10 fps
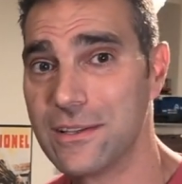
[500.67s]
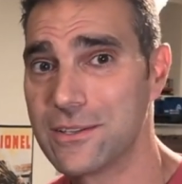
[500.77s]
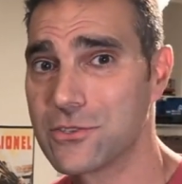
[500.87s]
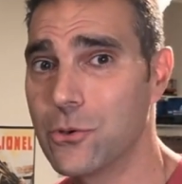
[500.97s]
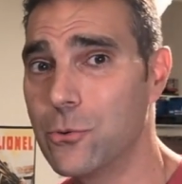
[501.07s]

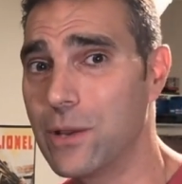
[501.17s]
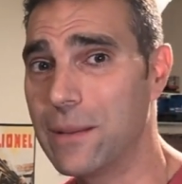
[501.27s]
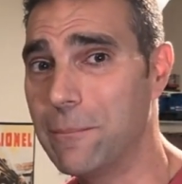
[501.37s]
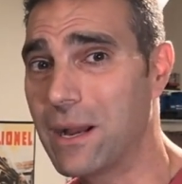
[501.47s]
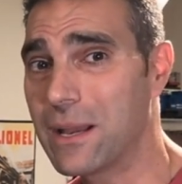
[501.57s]
So
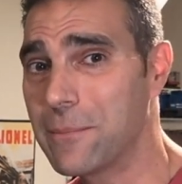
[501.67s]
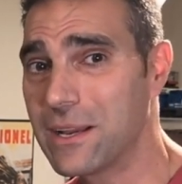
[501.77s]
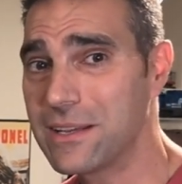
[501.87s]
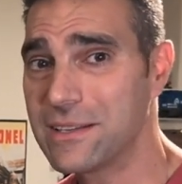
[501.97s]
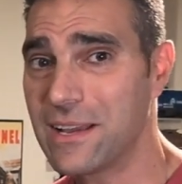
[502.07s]
in my
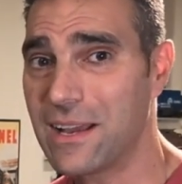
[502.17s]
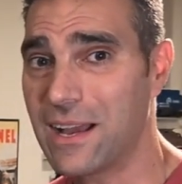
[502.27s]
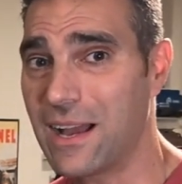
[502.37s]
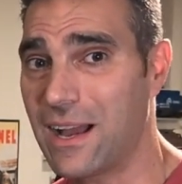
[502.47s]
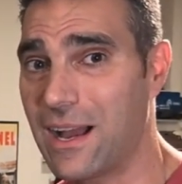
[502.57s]
mind,
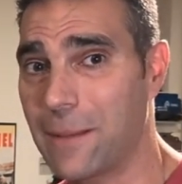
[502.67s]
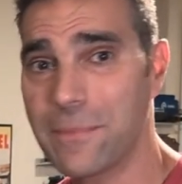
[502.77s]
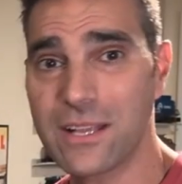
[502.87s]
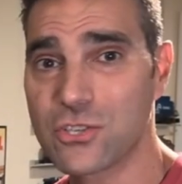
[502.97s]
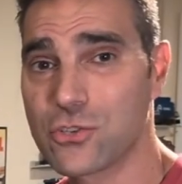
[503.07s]
I'm
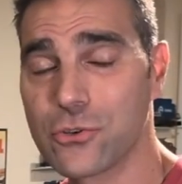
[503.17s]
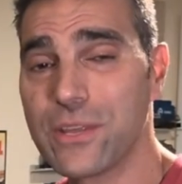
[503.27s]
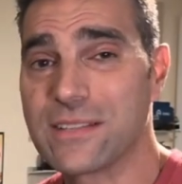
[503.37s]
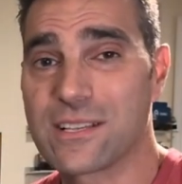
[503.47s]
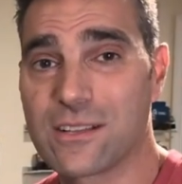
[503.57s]
not sure
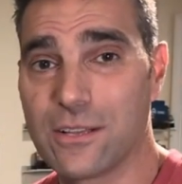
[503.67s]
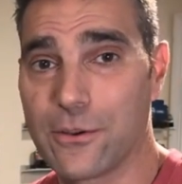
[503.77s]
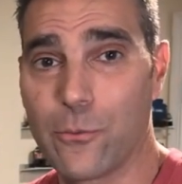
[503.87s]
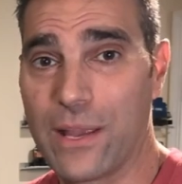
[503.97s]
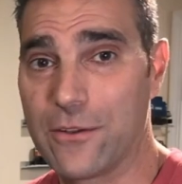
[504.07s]
that's a
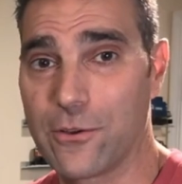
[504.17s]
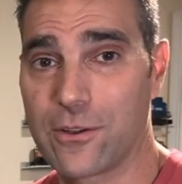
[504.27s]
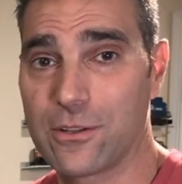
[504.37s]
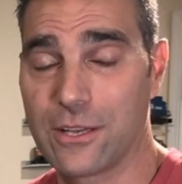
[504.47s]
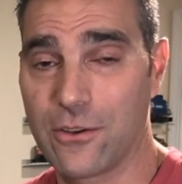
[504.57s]
clear win or a
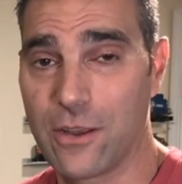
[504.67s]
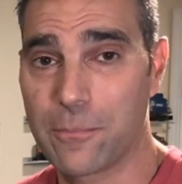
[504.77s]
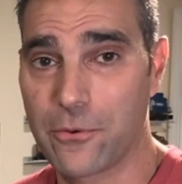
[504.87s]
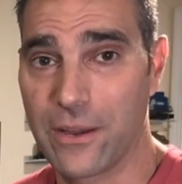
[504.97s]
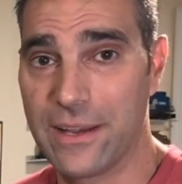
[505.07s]
clear
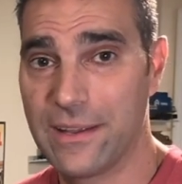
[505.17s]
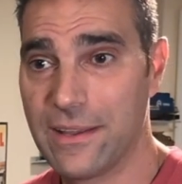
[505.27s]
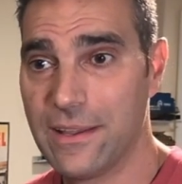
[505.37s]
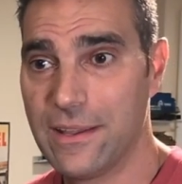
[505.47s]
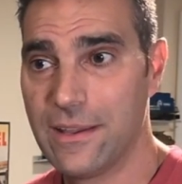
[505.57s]
upgrade.
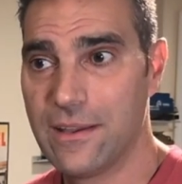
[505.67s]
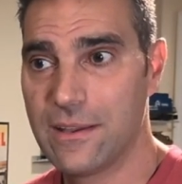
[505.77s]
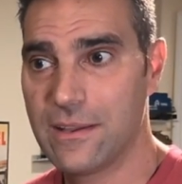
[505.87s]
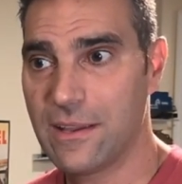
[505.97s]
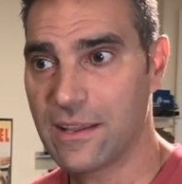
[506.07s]

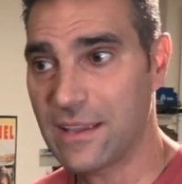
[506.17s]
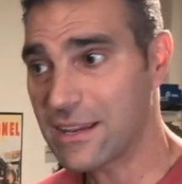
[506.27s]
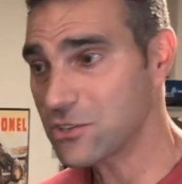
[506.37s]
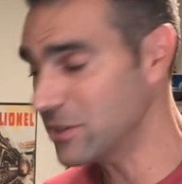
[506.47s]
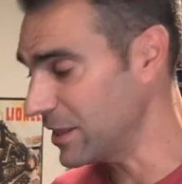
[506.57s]
I
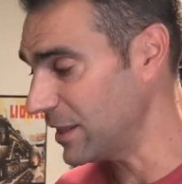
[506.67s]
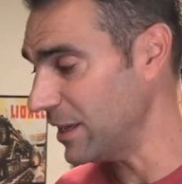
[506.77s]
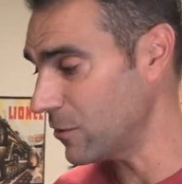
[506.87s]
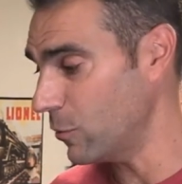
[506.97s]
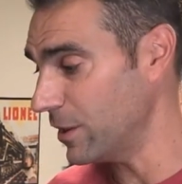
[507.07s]
actually
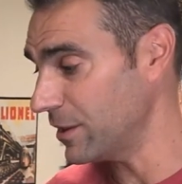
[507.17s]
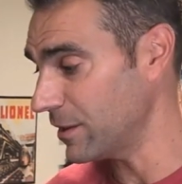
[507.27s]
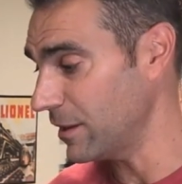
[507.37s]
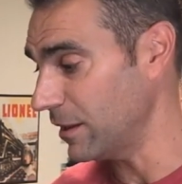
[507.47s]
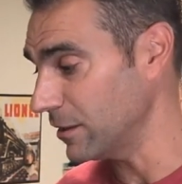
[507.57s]
think with
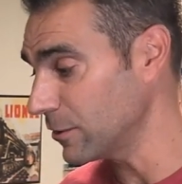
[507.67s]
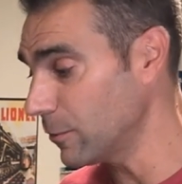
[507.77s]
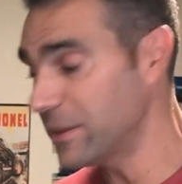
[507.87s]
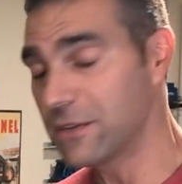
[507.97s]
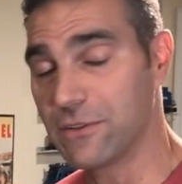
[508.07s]
a little
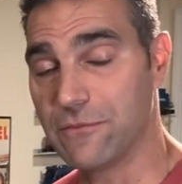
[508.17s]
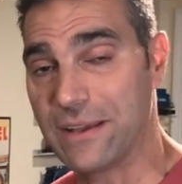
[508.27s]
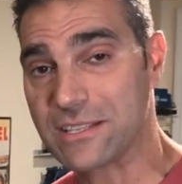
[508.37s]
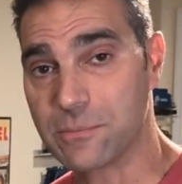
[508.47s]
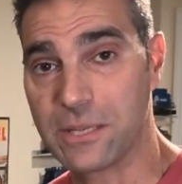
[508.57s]
bit of
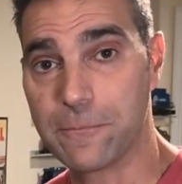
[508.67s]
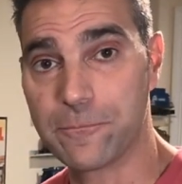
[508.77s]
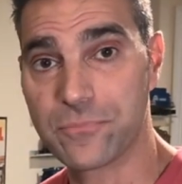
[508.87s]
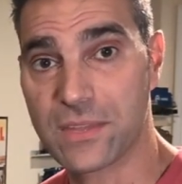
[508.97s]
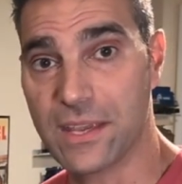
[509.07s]
investment
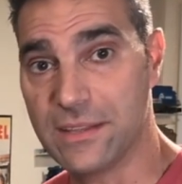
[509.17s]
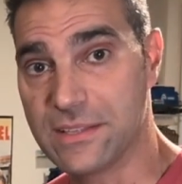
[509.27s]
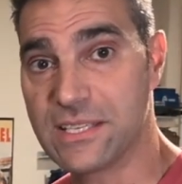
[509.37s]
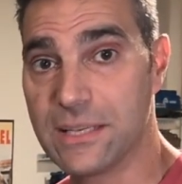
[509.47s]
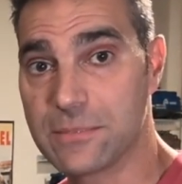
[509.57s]
in the
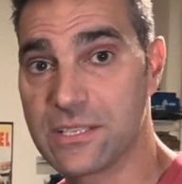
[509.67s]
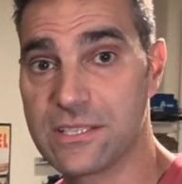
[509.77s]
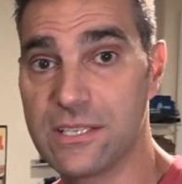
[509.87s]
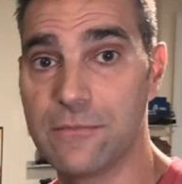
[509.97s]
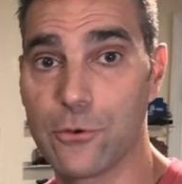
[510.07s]

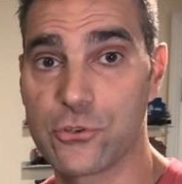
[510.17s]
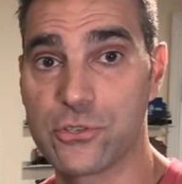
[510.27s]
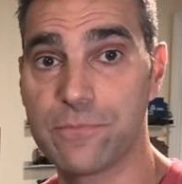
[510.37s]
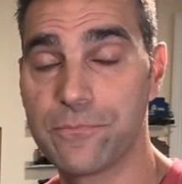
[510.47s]
TMCC version,